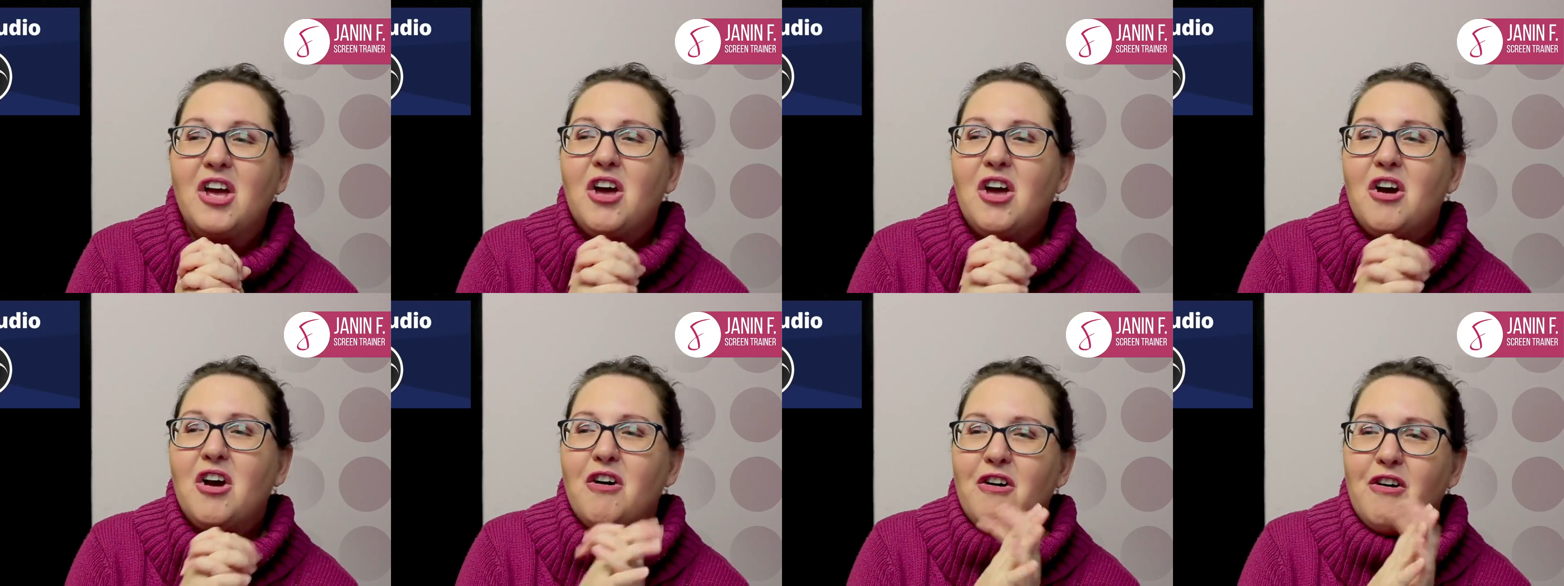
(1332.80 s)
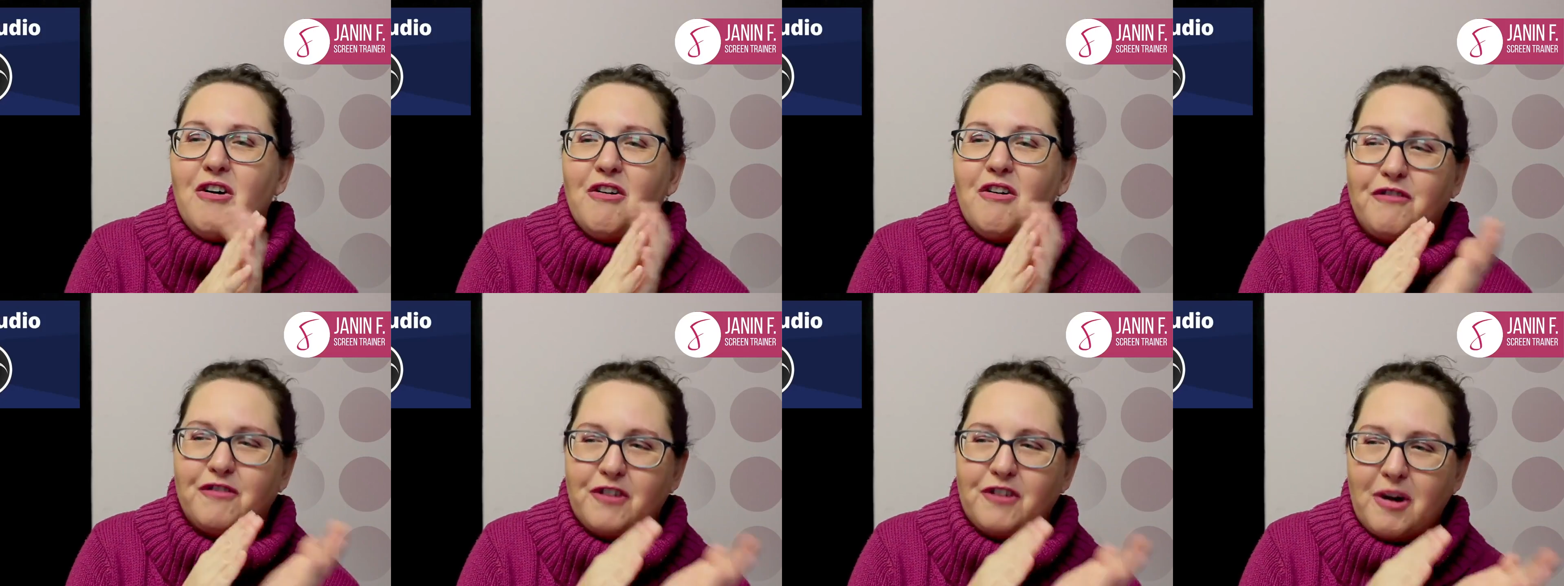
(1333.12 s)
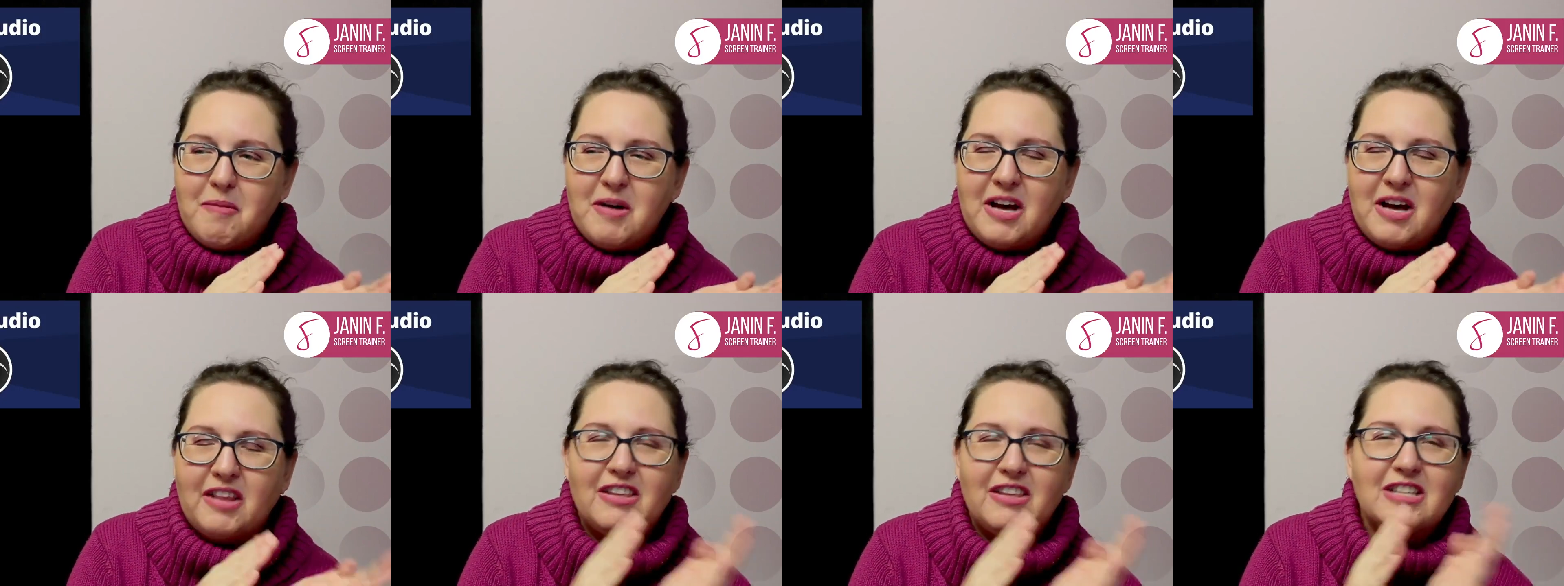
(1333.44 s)
from
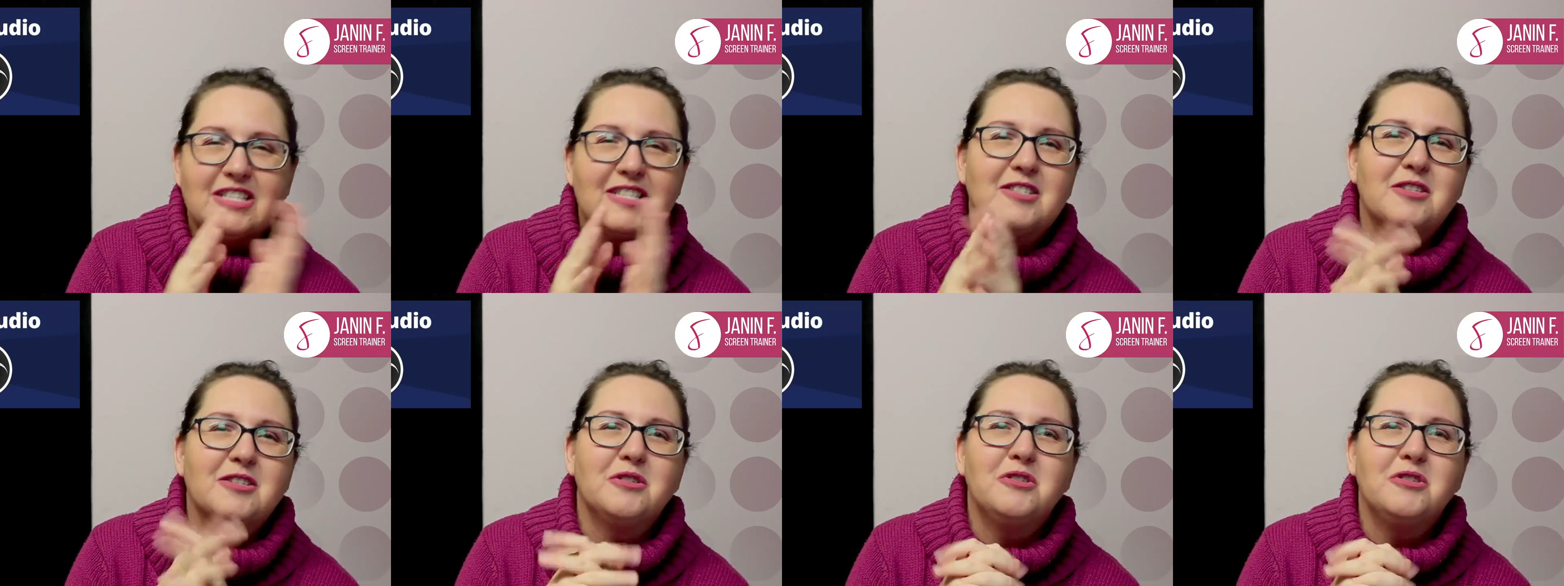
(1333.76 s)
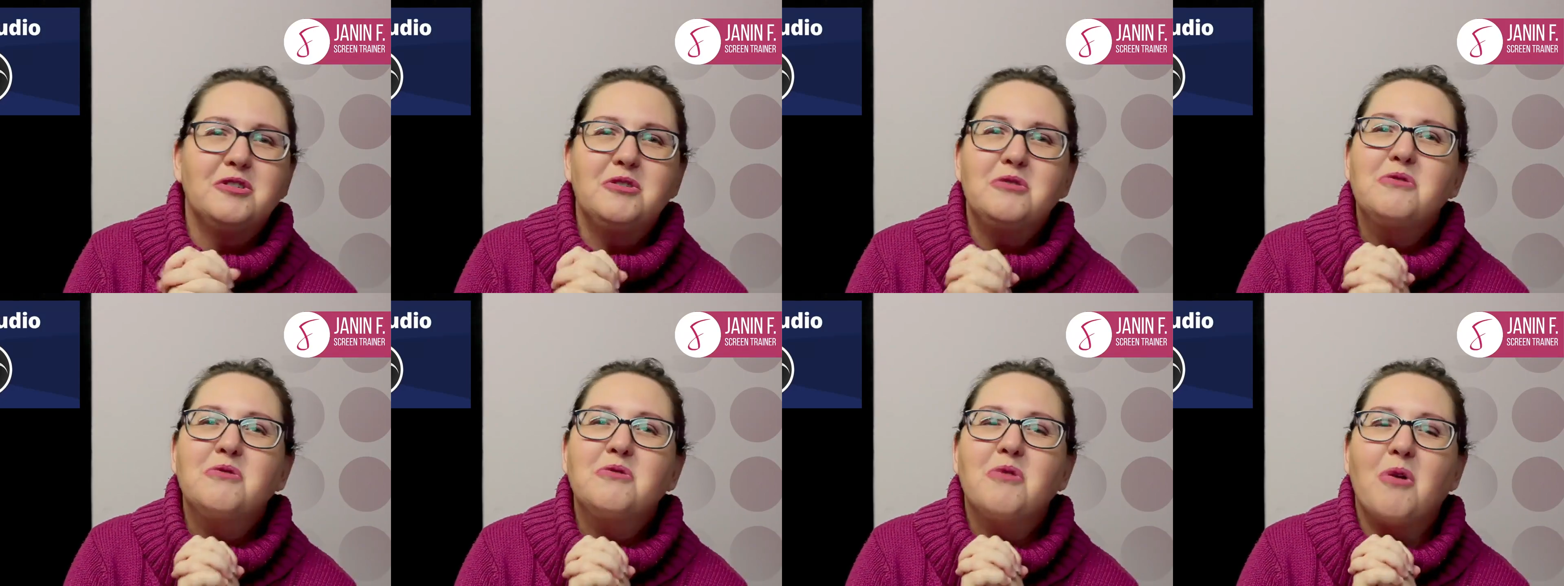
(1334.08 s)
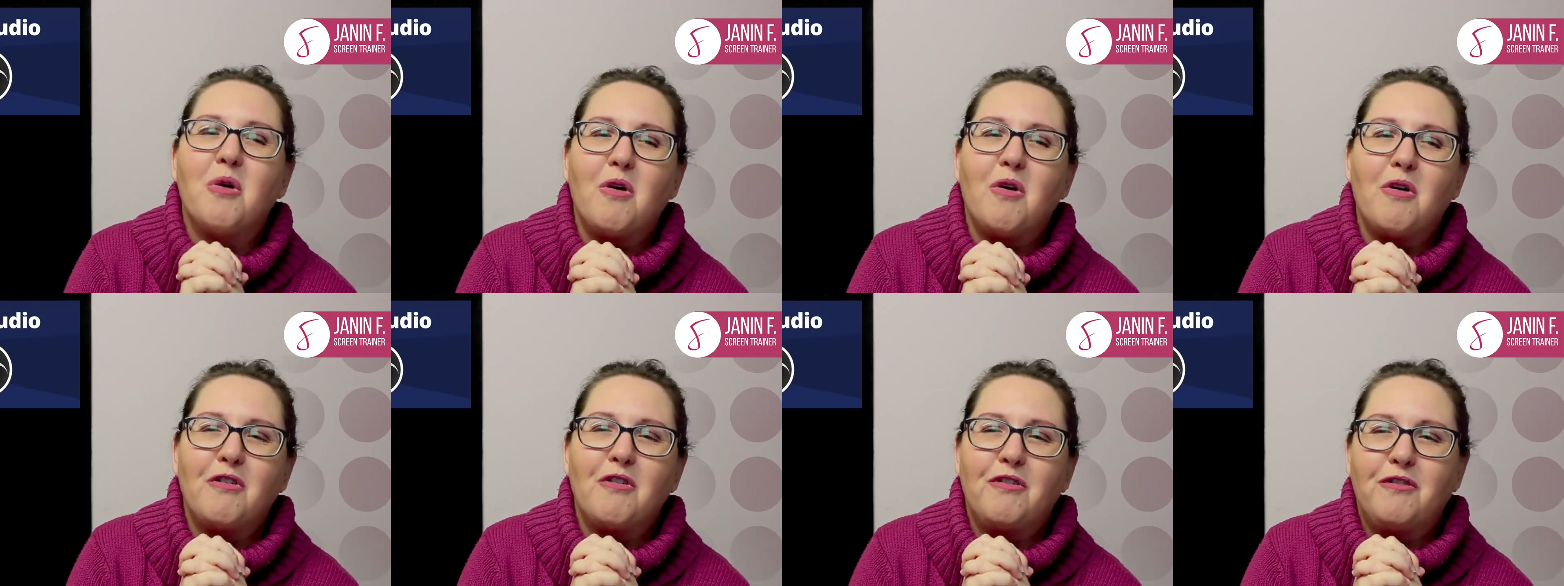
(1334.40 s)
others to you
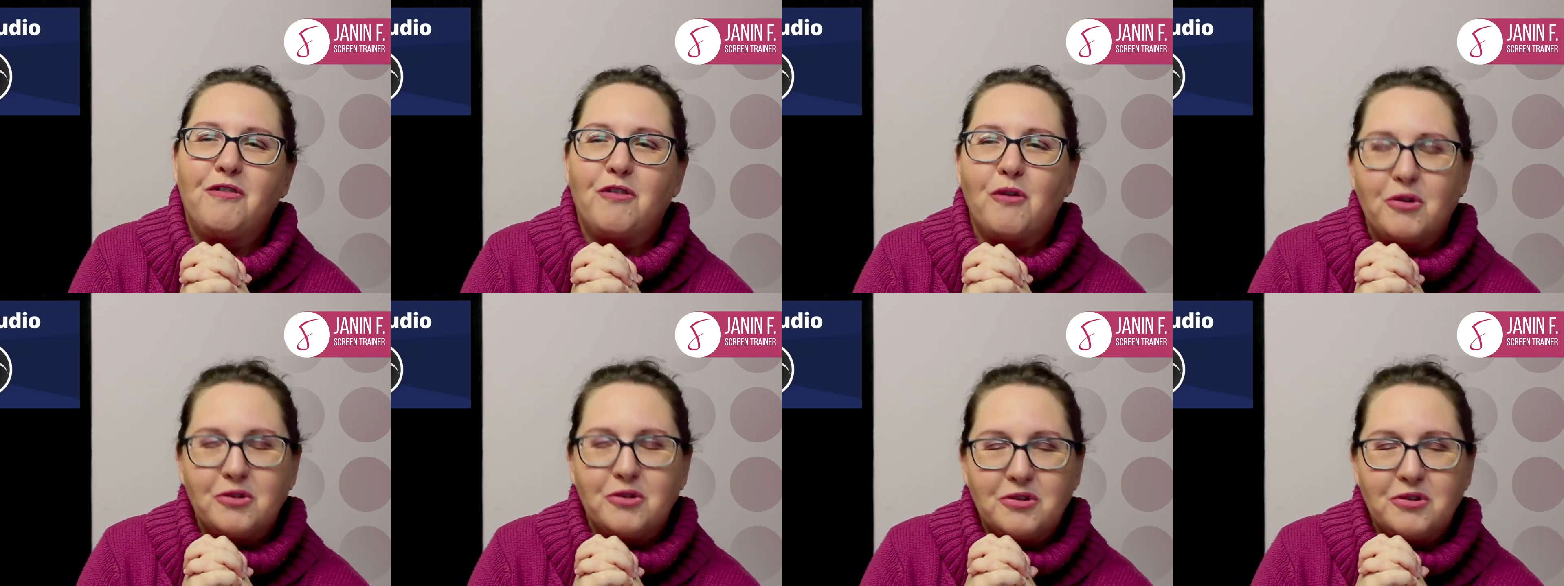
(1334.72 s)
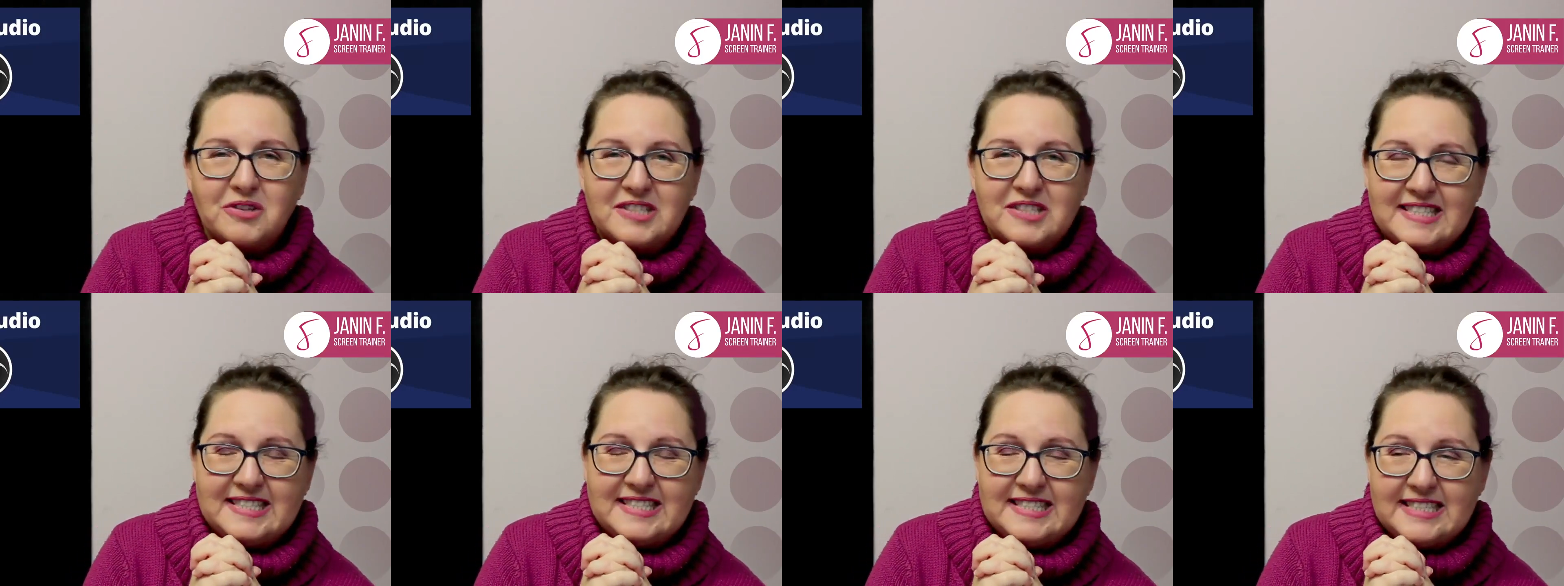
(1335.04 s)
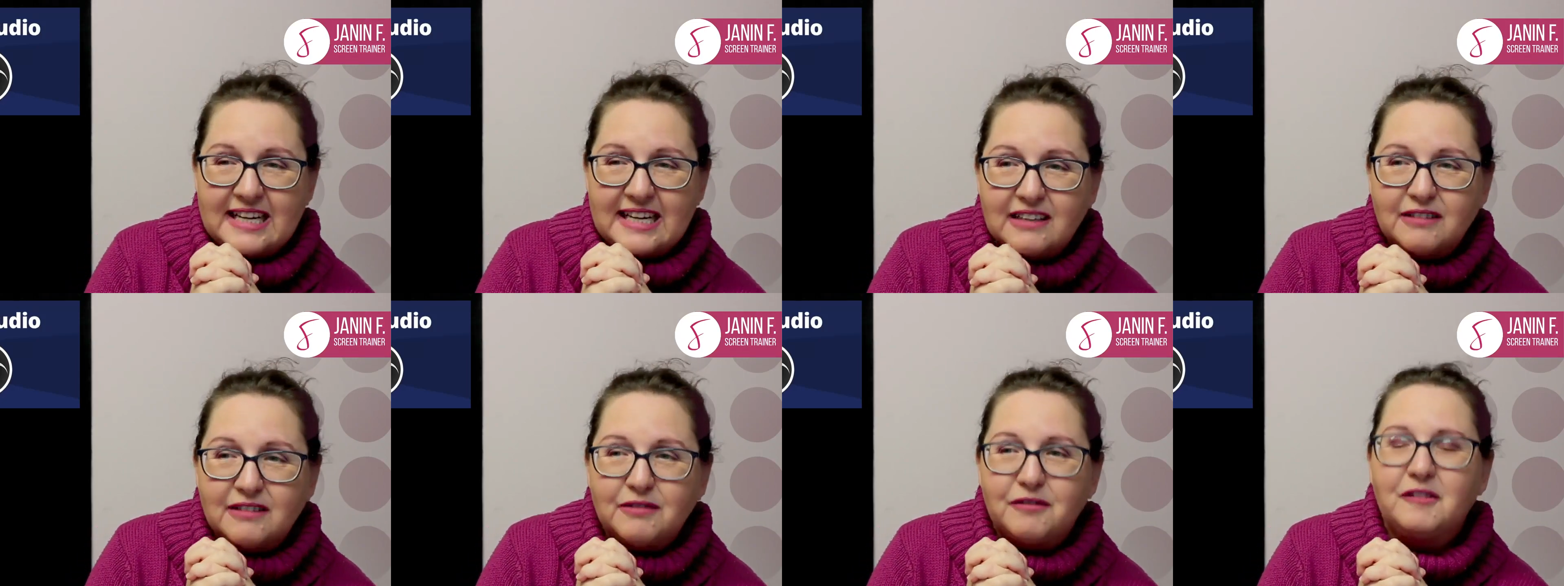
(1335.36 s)
or for
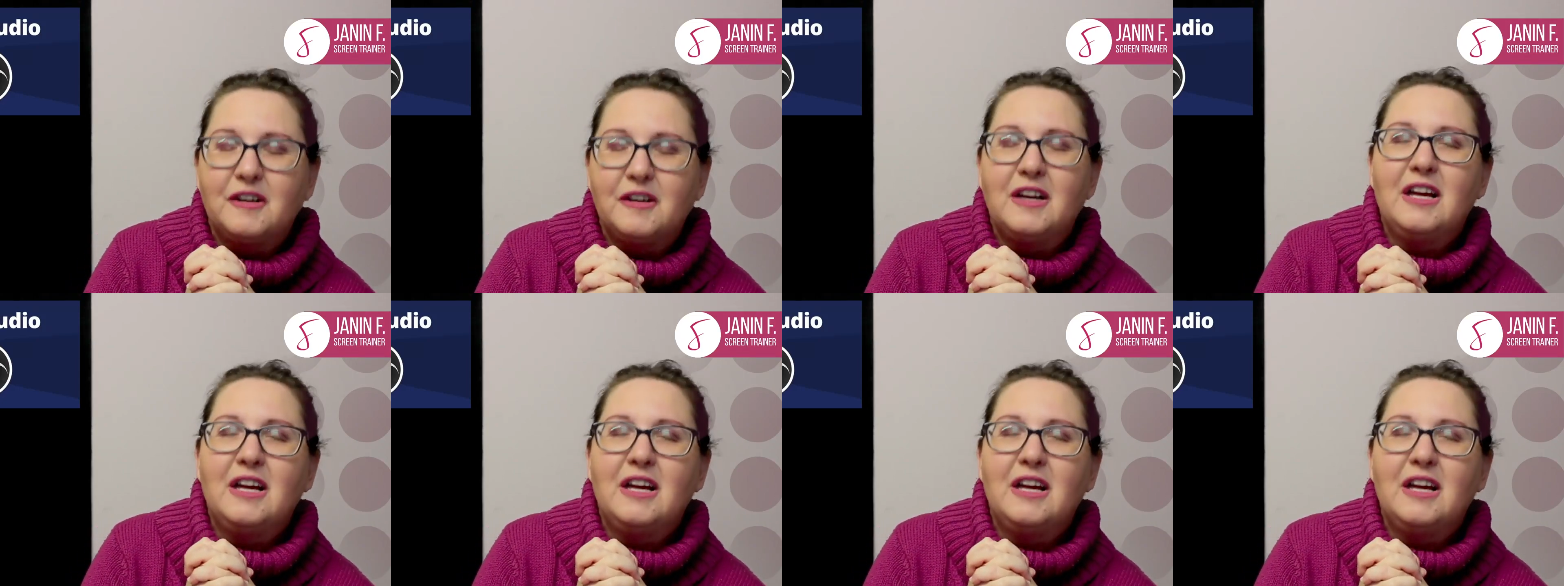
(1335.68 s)
yourself,